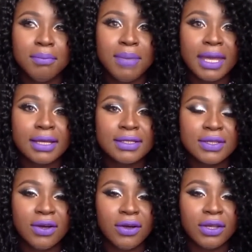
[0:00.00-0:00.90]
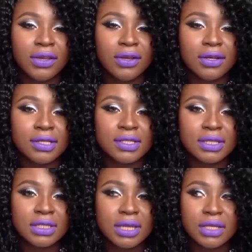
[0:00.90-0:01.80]
based on your
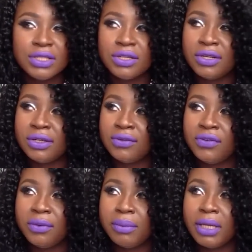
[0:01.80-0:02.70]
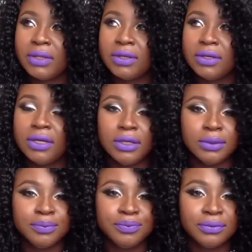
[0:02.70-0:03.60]
suggestion for me to
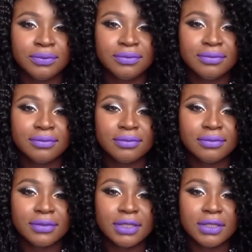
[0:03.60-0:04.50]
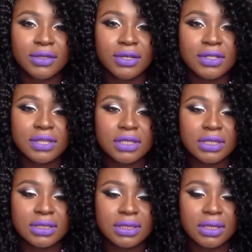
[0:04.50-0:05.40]
um you know you
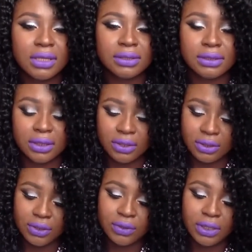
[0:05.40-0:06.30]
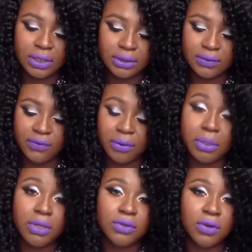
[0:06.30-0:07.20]
suggested this uh, unit for me
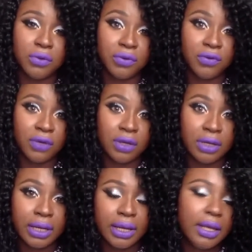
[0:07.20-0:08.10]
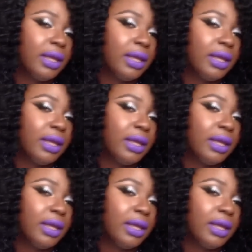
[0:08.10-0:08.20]
to do a review on it